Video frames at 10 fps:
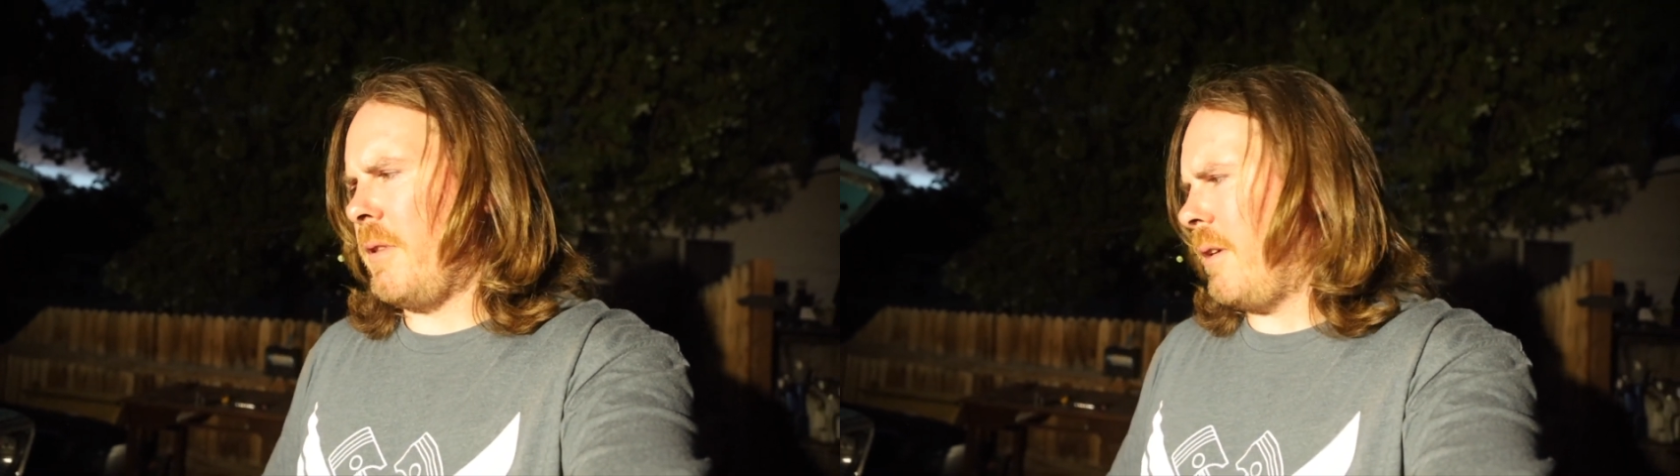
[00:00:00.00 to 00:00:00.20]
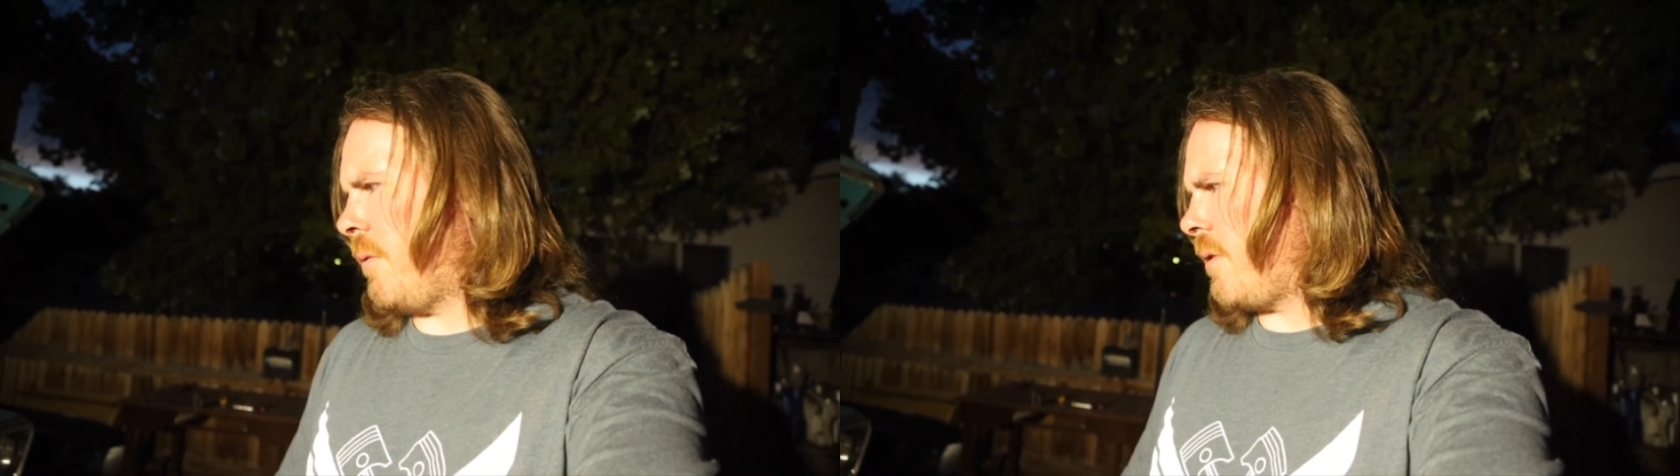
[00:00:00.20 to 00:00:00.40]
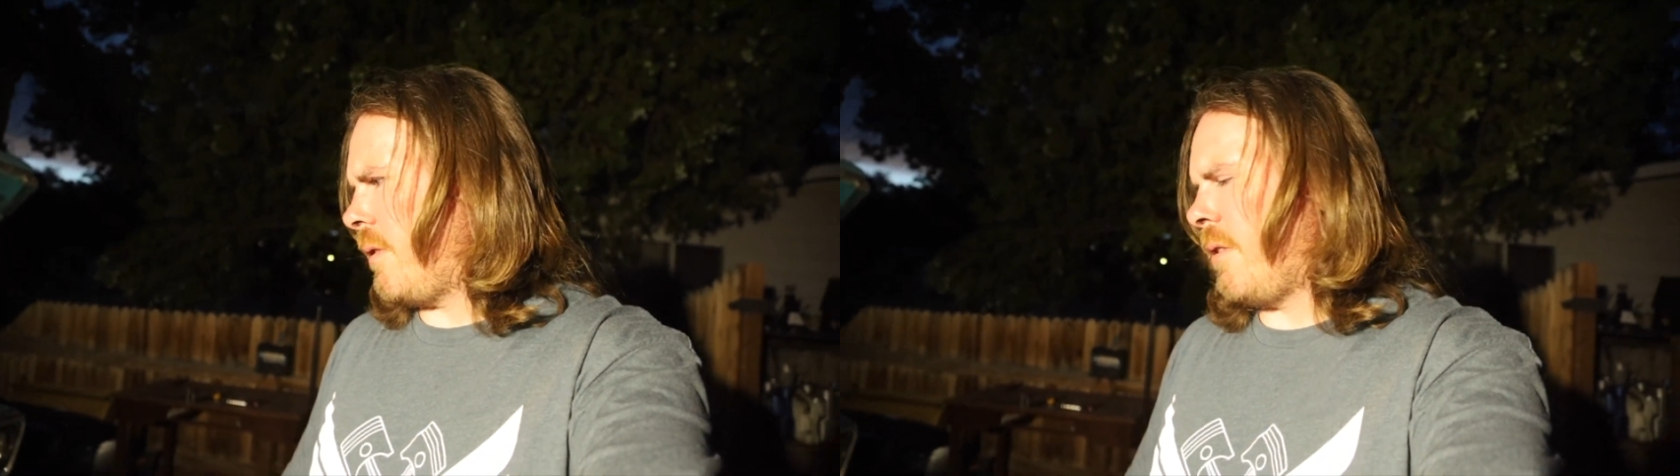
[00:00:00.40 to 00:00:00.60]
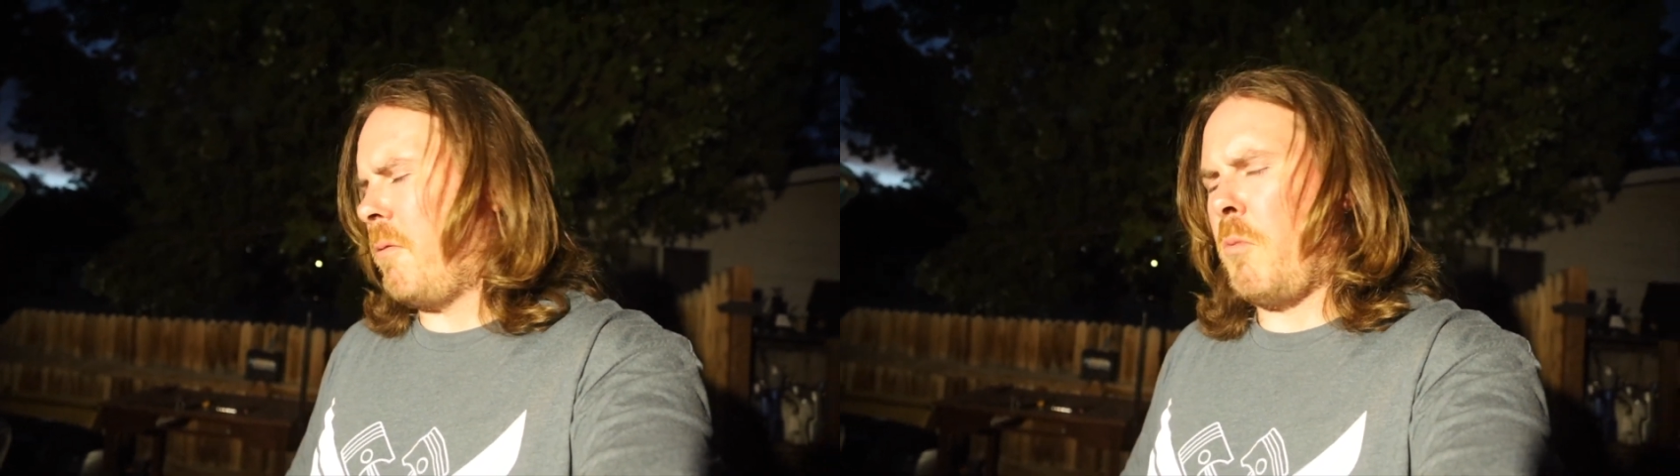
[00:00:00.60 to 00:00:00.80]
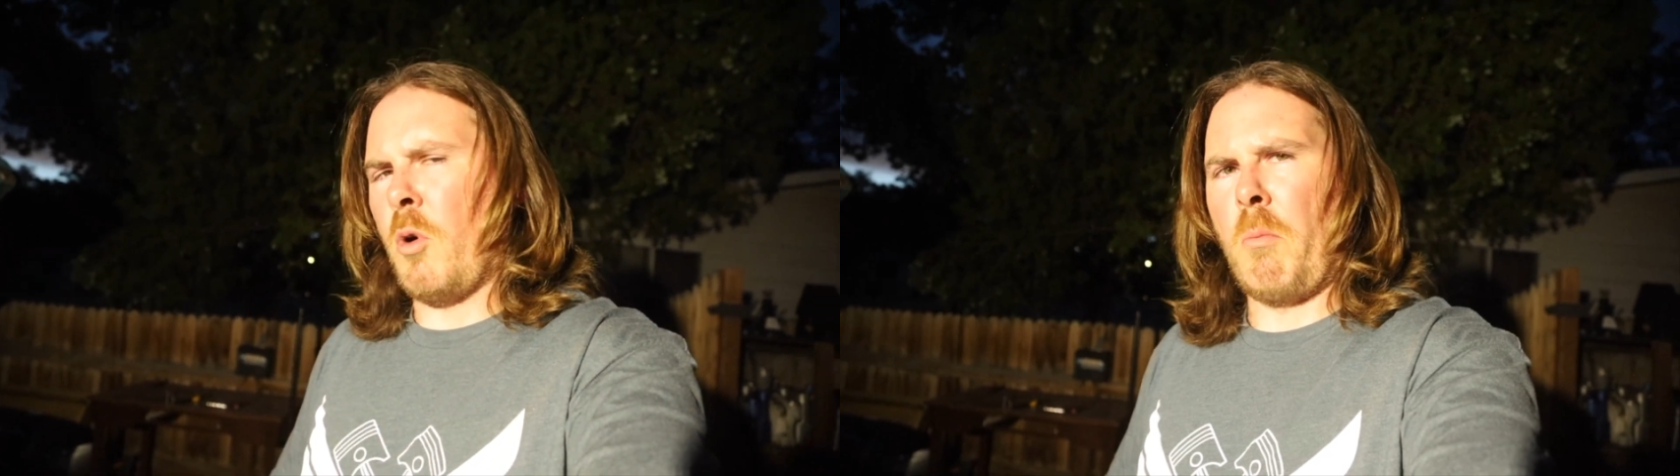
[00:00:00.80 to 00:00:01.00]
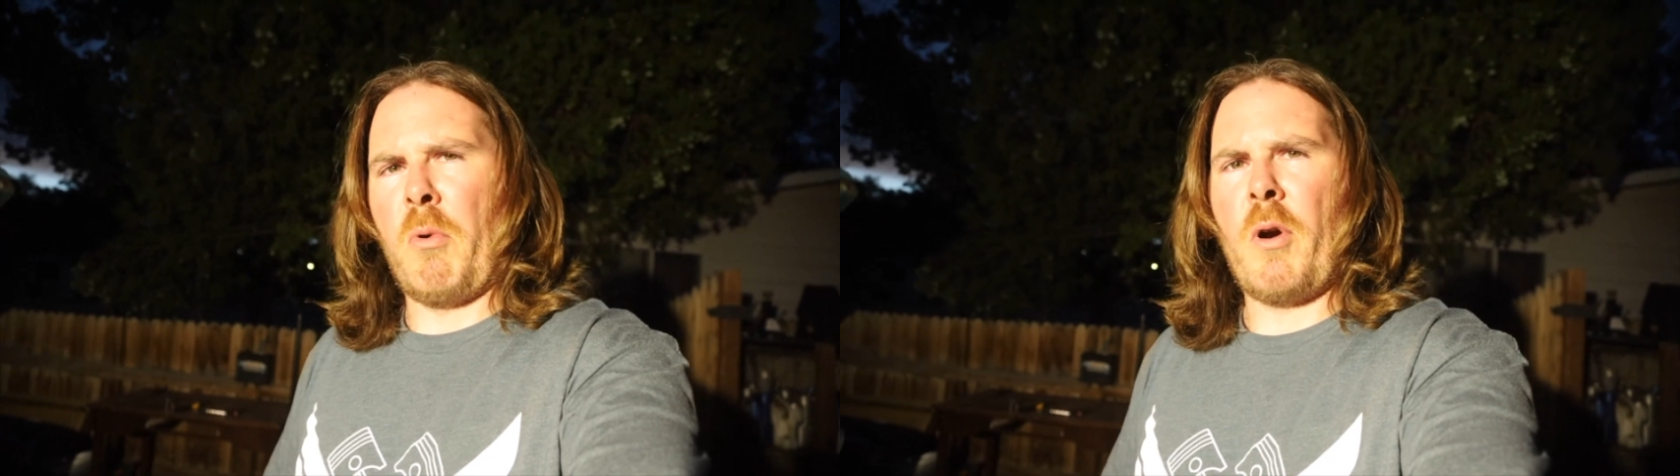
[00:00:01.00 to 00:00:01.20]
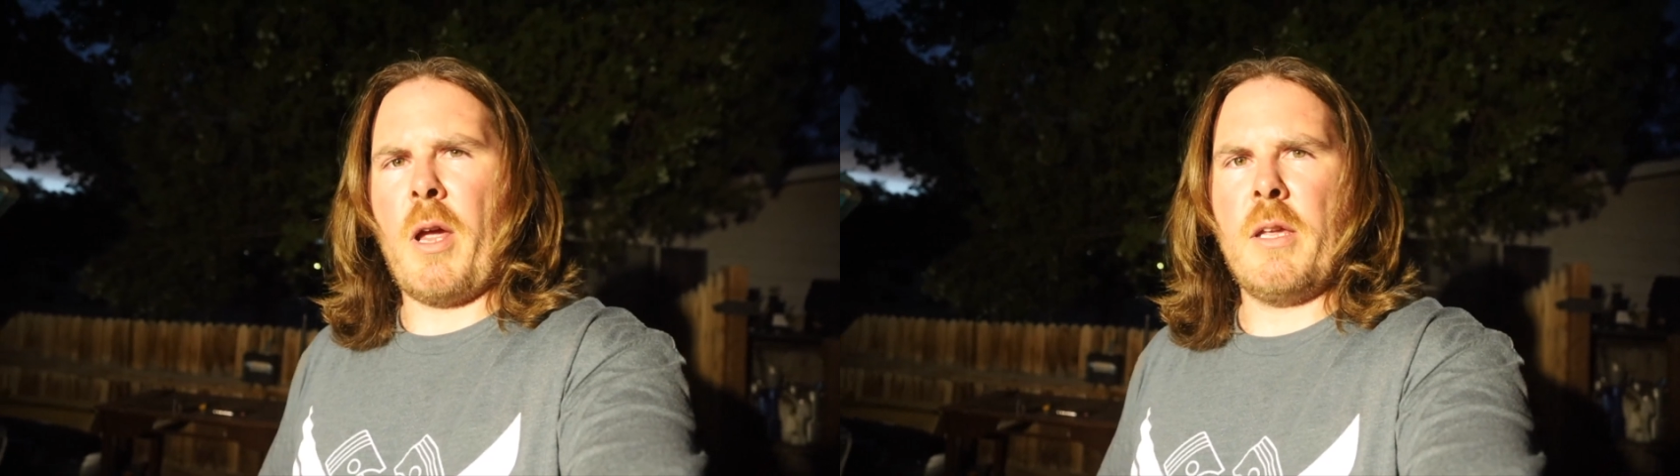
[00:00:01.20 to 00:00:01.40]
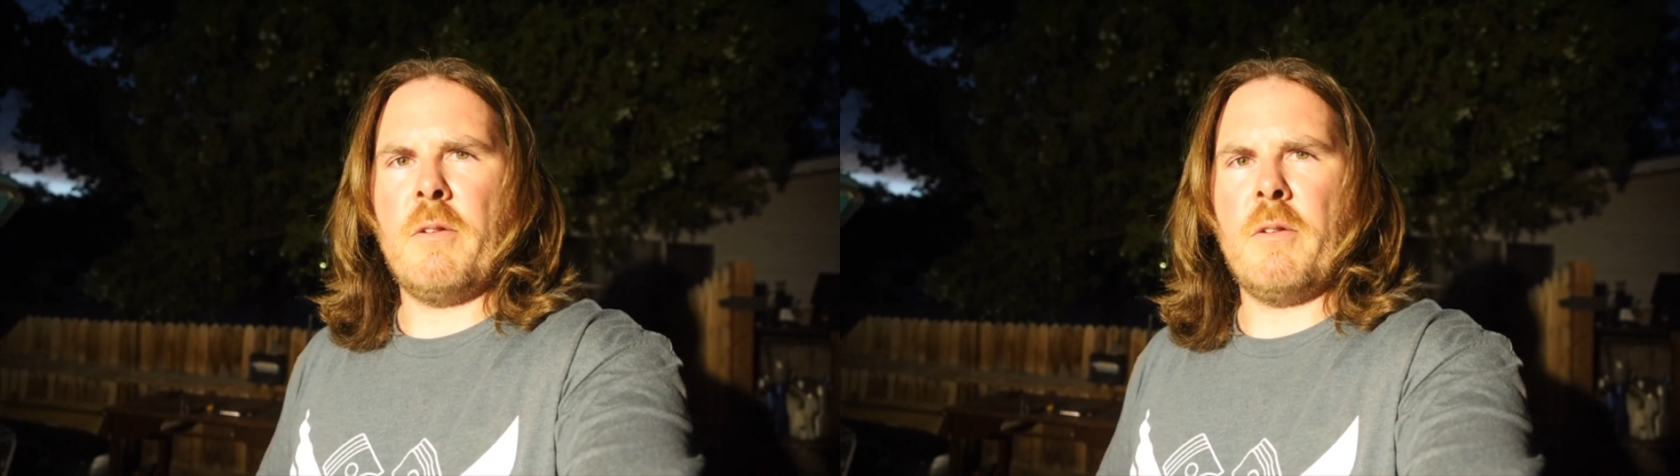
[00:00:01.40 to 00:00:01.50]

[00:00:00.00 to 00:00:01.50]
that was a little more bright